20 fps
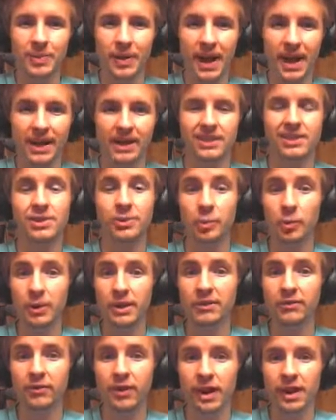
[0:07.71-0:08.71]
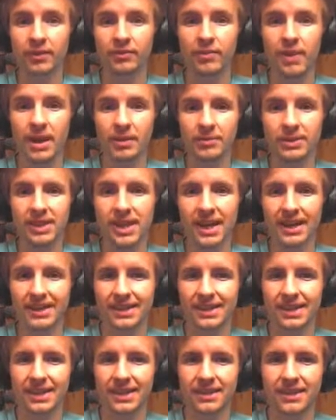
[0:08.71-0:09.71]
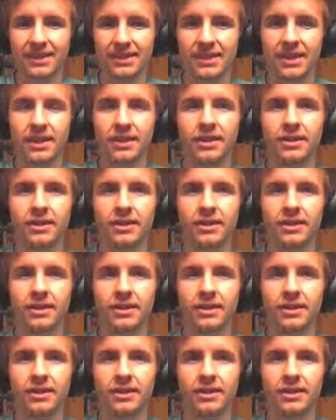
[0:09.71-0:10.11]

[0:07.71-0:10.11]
back to week 5 map tactics.